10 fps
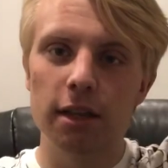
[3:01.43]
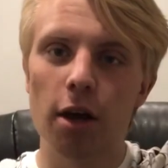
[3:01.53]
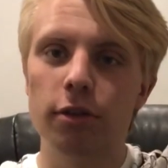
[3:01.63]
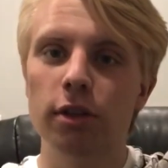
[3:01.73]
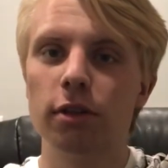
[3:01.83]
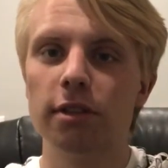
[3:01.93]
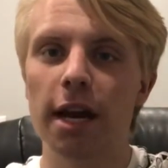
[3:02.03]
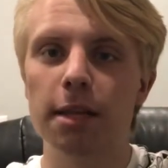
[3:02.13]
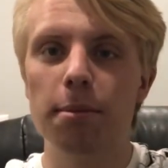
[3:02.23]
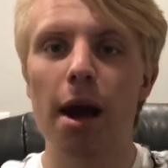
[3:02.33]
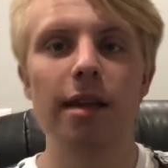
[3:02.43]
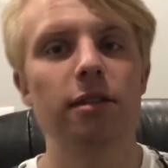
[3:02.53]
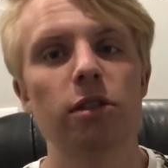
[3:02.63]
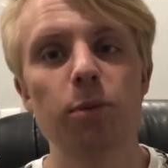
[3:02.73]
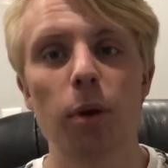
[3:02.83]
other little tiny mines
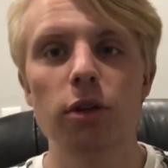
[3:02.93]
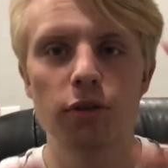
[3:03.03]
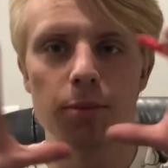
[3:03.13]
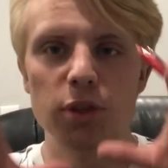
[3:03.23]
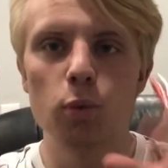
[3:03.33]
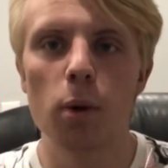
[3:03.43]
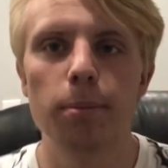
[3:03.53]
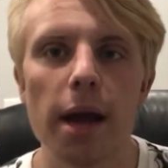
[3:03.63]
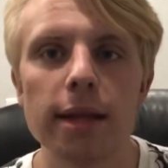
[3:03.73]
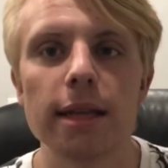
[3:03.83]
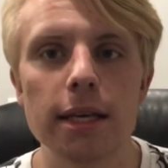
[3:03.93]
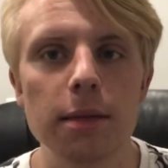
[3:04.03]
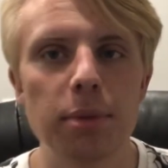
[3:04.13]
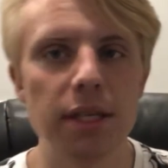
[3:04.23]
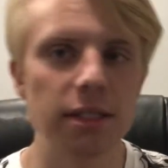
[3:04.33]
disperse from this one mine that he
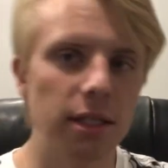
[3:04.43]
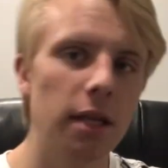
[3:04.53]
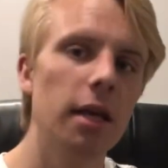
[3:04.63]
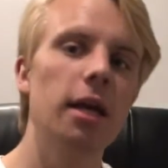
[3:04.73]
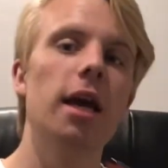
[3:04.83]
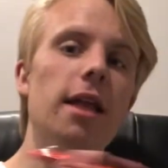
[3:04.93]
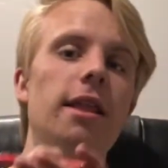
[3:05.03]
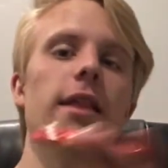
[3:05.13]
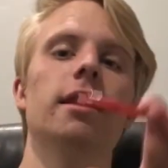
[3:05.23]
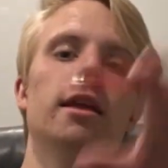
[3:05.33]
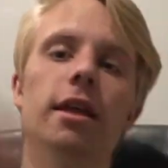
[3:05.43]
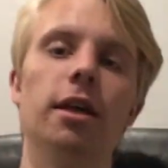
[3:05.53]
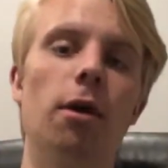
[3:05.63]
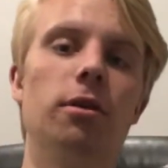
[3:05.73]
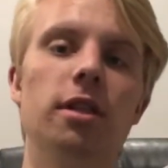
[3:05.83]
planted, and then they
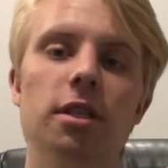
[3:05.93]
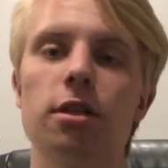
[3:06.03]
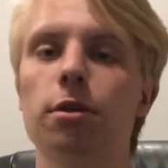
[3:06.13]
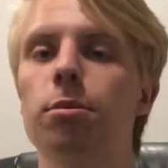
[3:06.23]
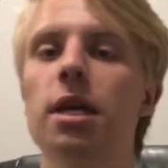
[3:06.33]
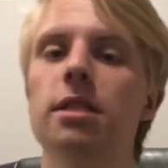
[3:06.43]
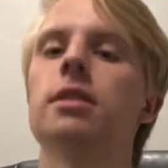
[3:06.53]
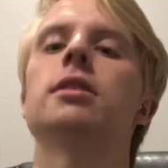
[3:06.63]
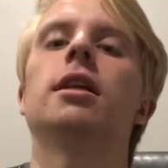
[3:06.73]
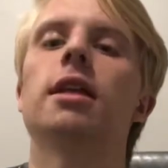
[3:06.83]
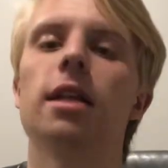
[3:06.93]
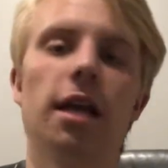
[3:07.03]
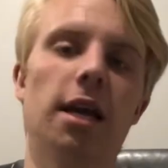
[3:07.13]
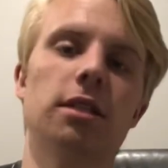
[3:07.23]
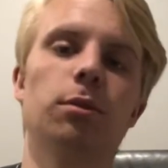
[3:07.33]
go to these certain places, and then he
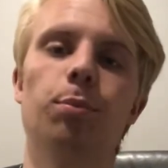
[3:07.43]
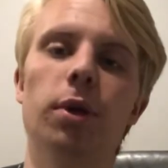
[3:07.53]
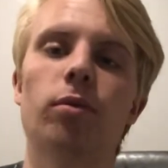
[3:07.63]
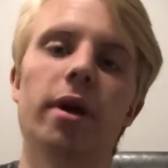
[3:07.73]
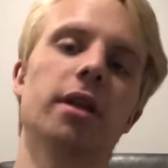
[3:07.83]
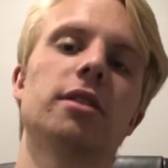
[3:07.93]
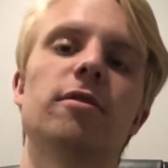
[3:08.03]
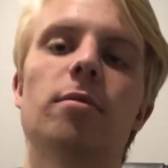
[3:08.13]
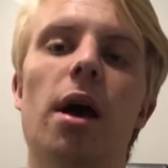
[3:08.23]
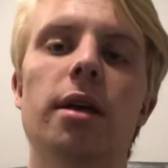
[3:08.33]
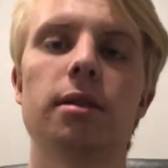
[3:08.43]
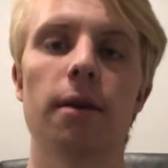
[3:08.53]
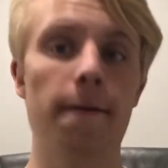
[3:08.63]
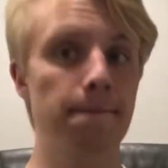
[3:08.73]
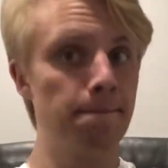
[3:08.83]
has a big radius of mines.
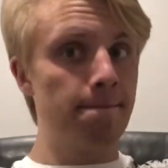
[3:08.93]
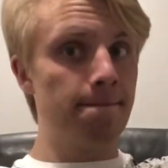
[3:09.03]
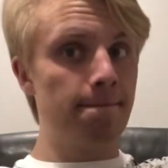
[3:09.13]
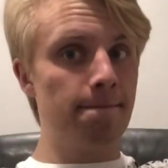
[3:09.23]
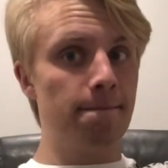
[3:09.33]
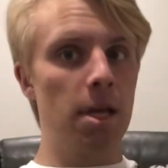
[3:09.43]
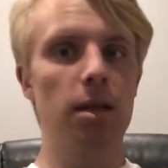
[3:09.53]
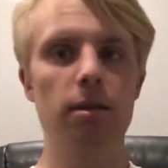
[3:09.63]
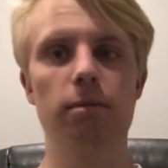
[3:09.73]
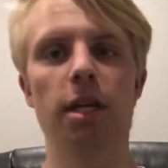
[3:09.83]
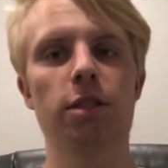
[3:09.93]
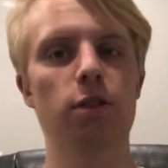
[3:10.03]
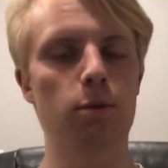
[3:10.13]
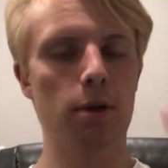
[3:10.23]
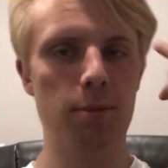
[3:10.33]
That's just
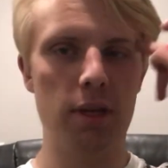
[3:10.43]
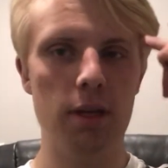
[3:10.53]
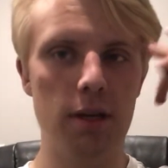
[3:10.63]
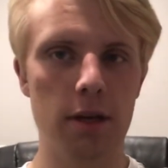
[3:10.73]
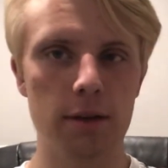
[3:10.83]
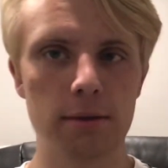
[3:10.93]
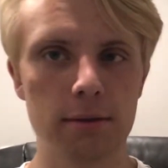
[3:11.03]
what I'm thinking here.